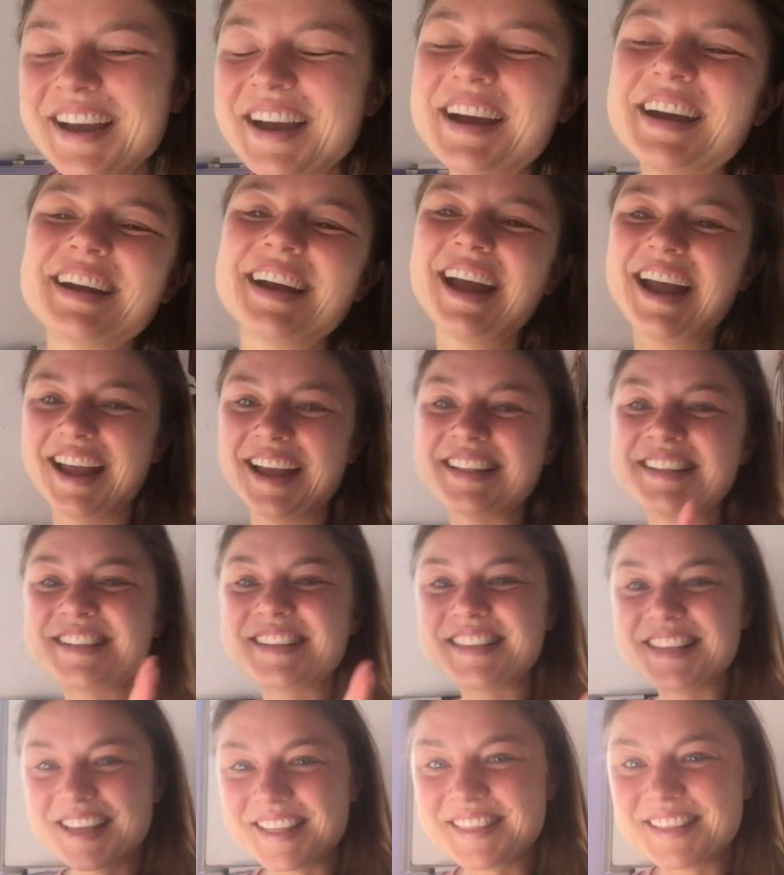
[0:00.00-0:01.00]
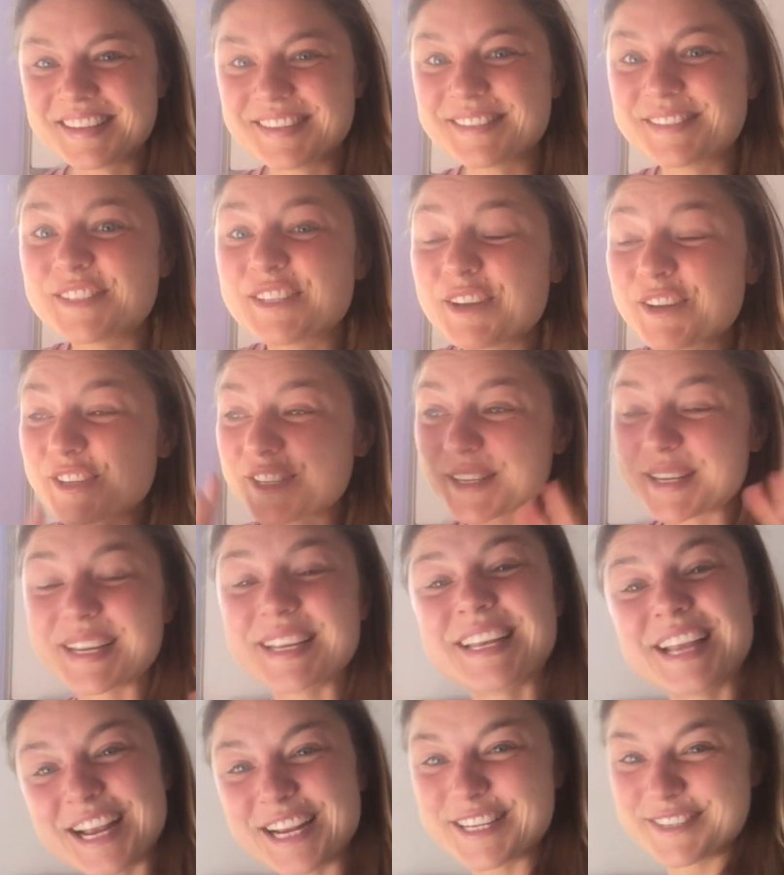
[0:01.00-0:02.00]
Okay, and so then there's social
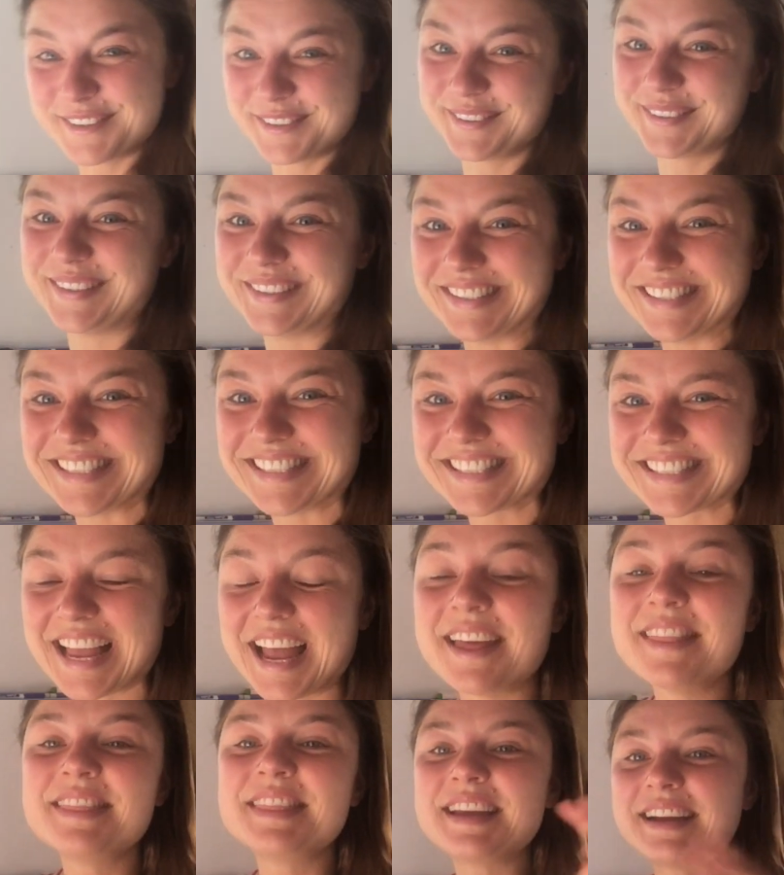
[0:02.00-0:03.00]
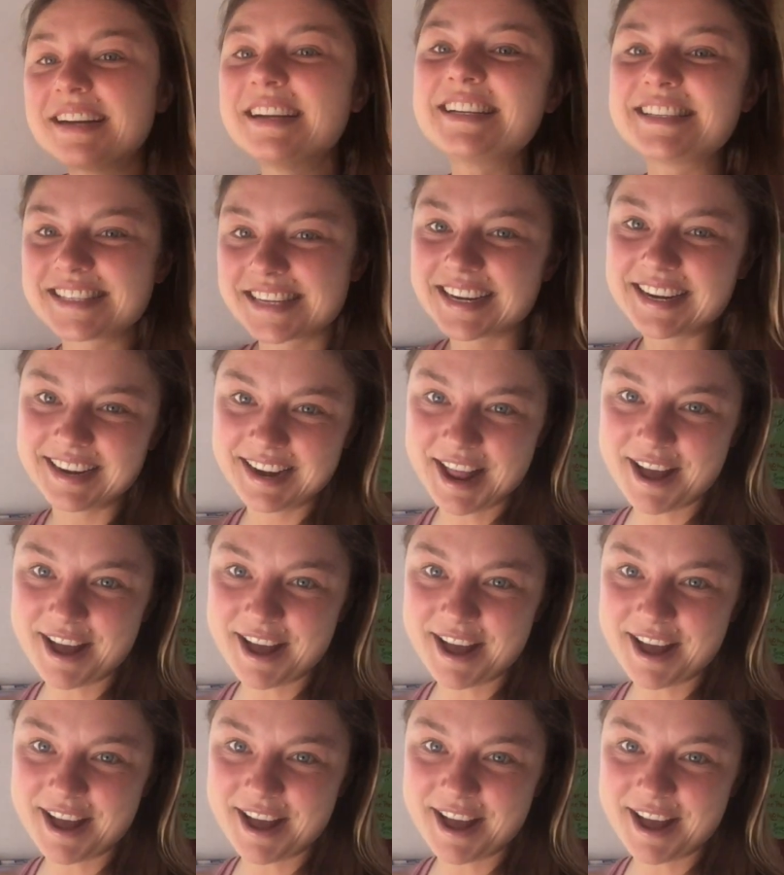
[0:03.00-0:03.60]
engagement roles, and they're each going to